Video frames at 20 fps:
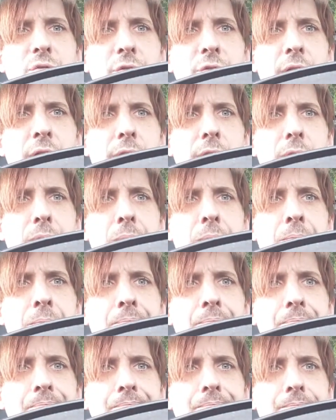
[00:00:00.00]
That was
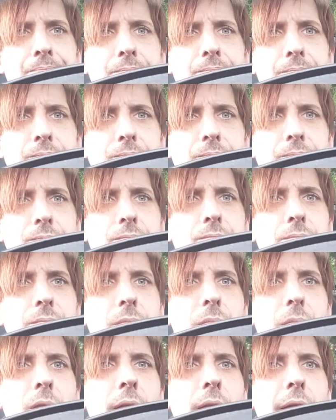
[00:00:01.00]
Graham.
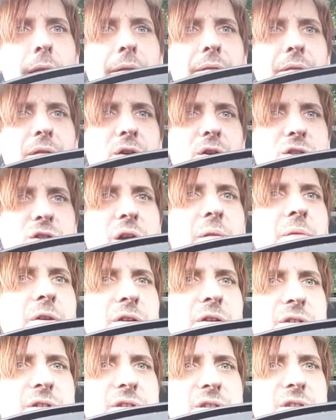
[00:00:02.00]
And there's a couple of
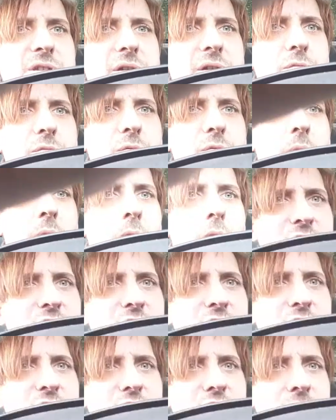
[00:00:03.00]
his
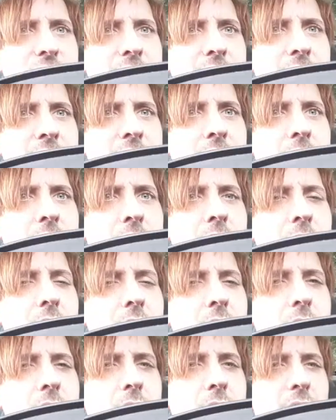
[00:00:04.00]
Tesla. I never use
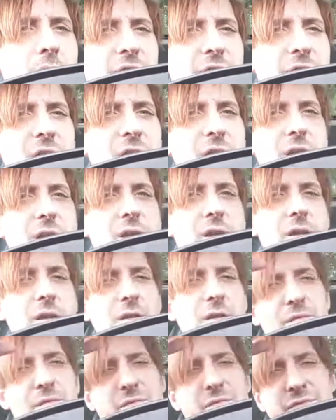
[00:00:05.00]
heat to go through a
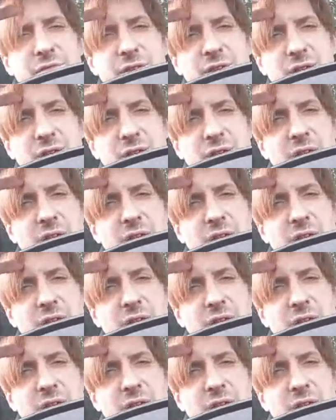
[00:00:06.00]
dictionary.